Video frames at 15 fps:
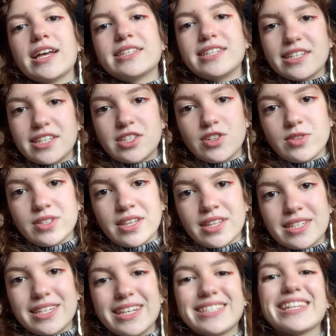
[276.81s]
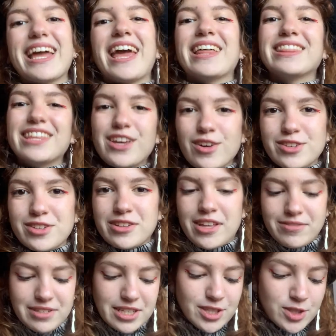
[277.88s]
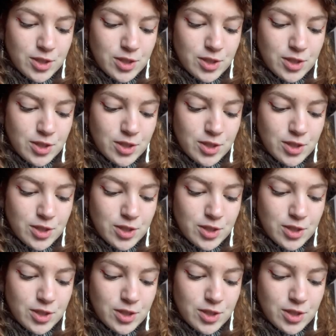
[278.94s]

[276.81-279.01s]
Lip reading: Daisy Jones and the Six and they also loved it.